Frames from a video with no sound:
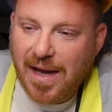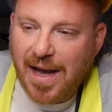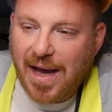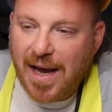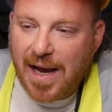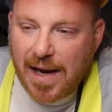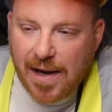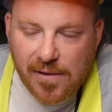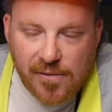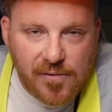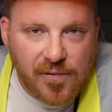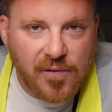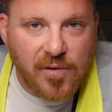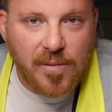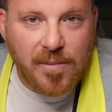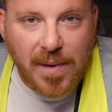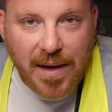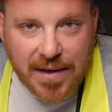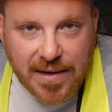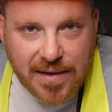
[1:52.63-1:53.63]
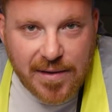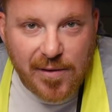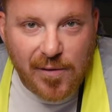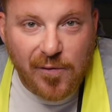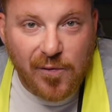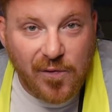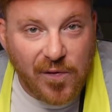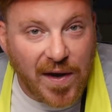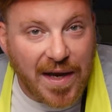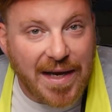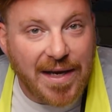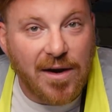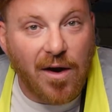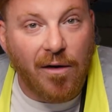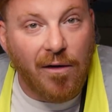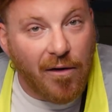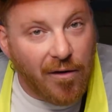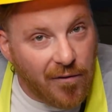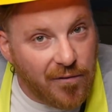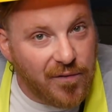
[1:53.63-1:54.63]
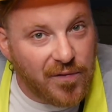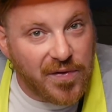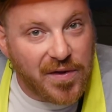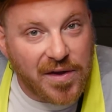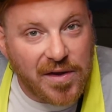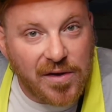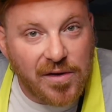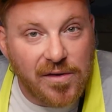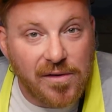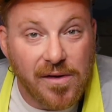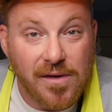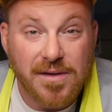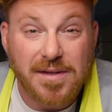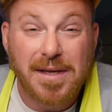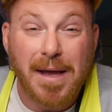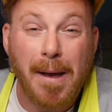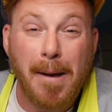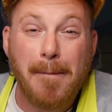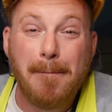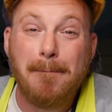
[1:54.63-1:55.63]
out from under the feet of the unions,